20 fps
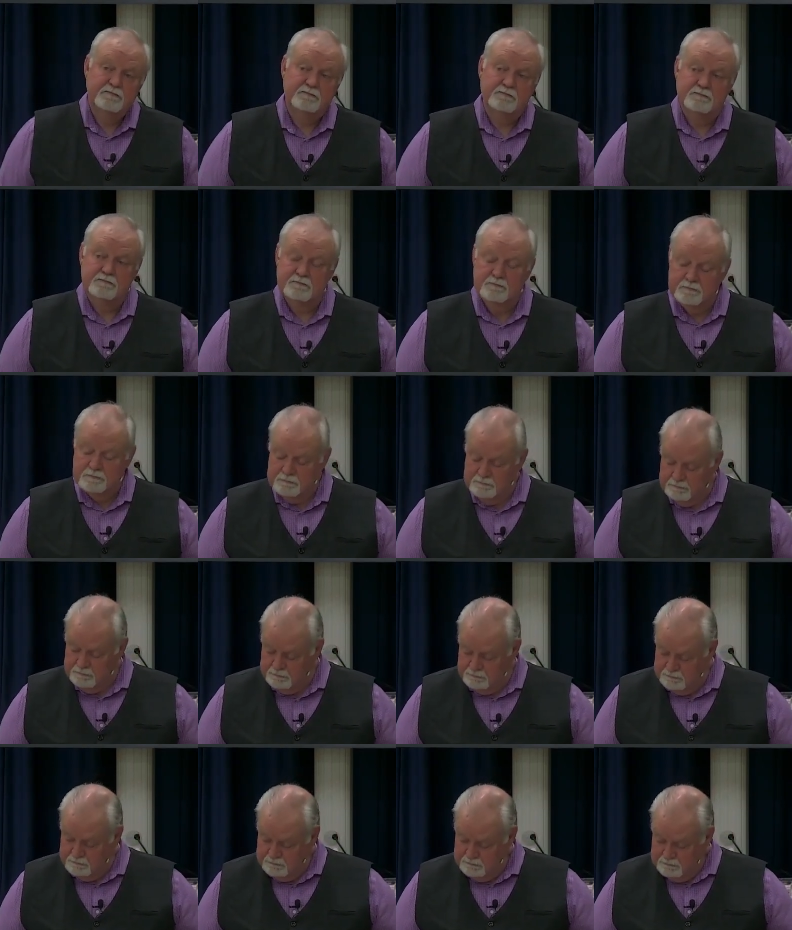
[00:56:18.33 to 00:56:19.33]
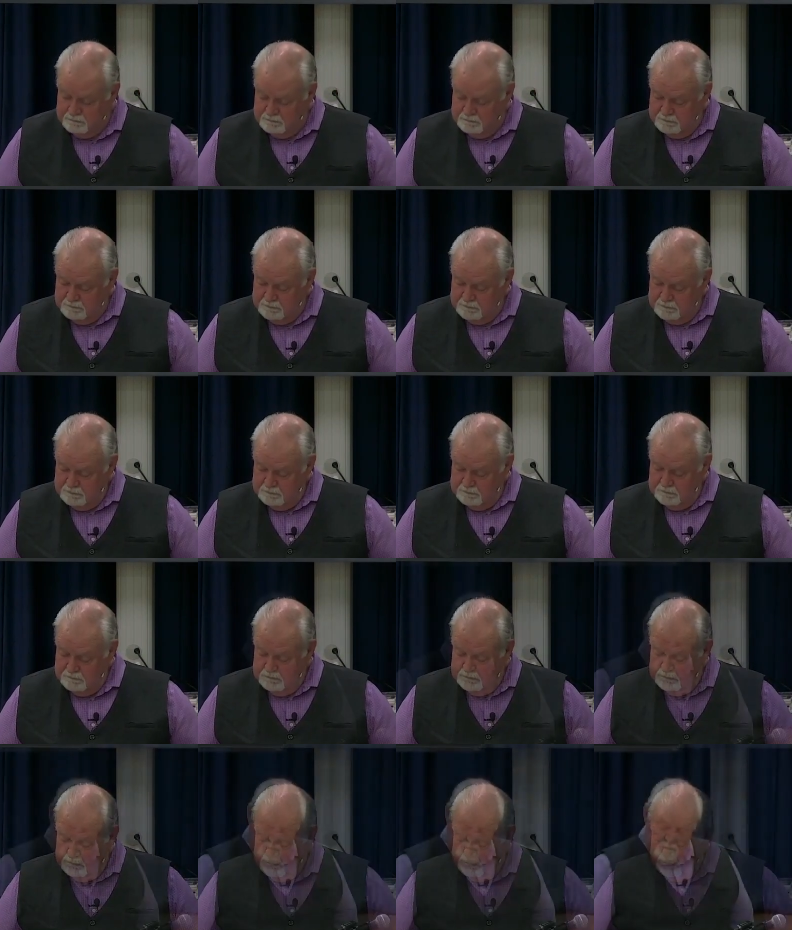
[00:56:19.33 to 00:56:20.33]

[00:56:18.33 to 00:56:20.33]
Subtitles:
Nobody speaks.